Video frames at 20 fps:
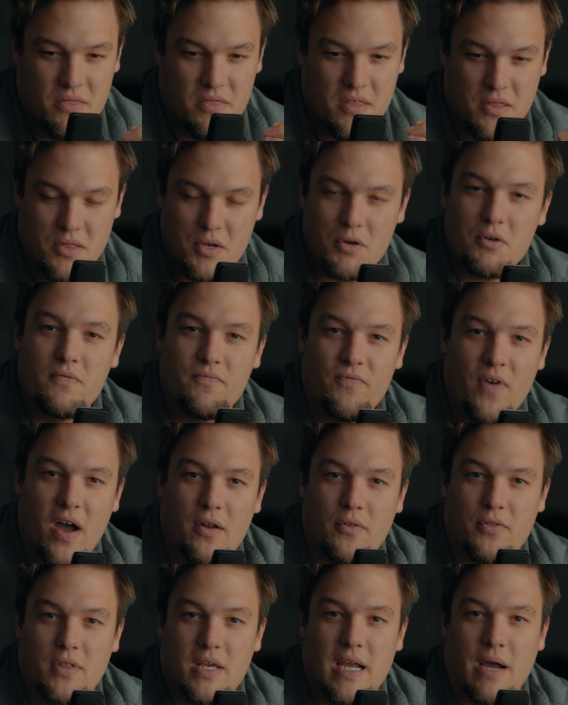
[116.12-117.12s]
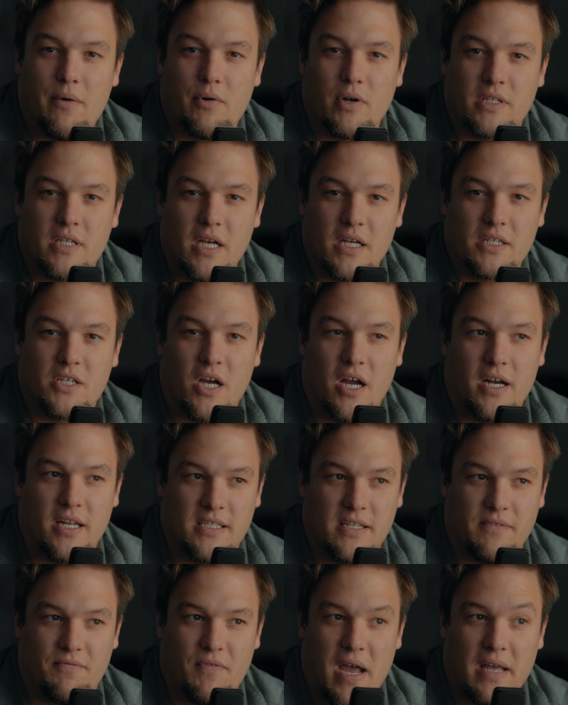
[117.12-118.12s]
The third and final thing I want to touch on
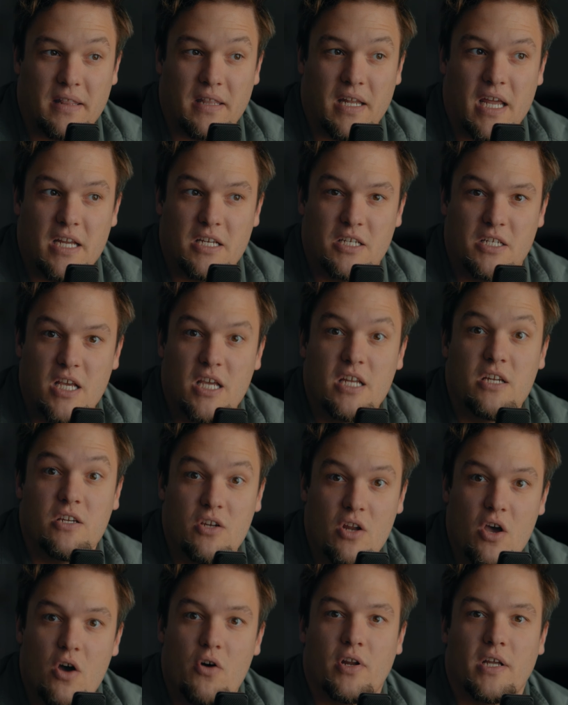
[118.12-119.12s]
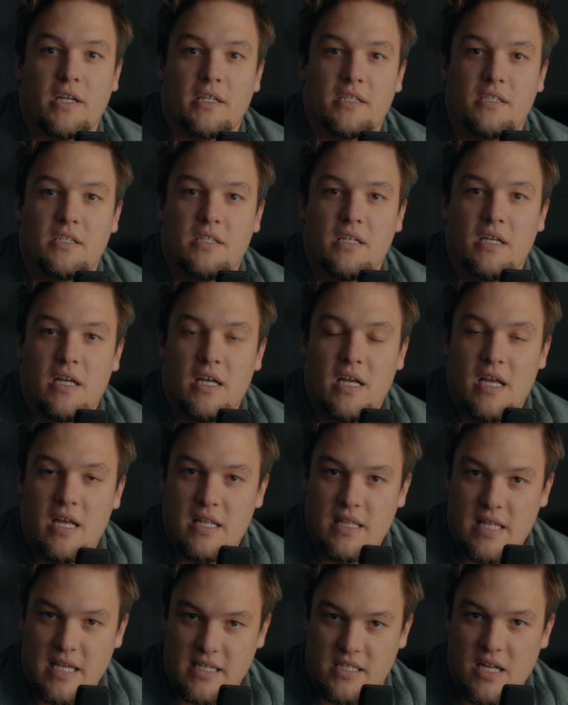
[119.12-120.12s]
is the fact that I did notice
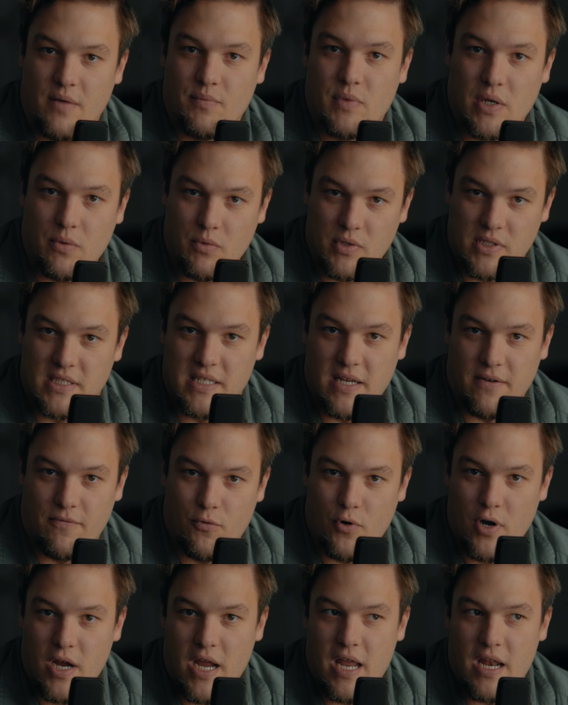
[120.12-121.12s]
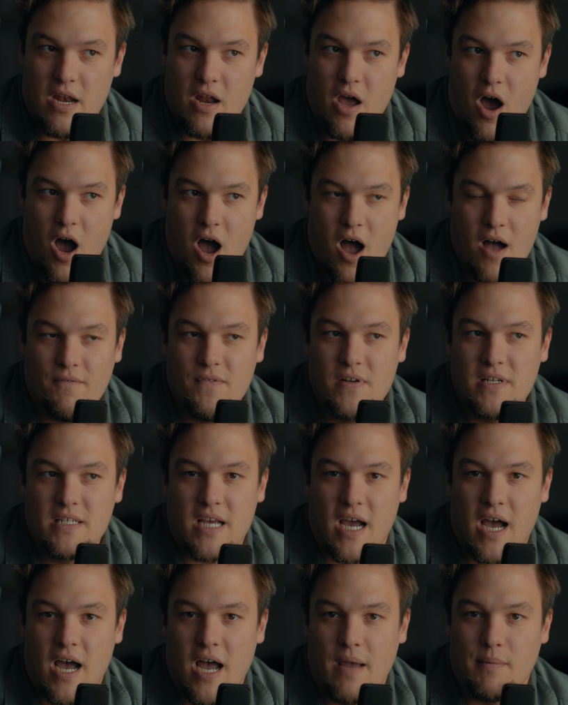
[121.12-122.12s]
that something was different. And
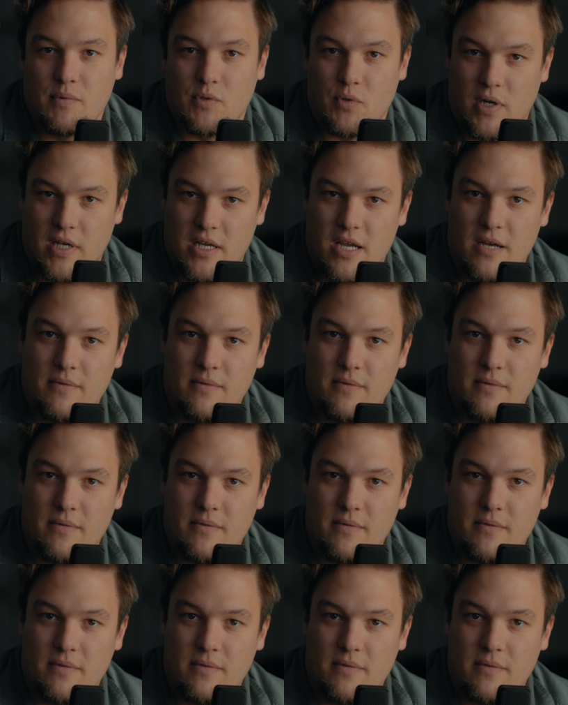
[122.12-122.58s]
oftentimes when it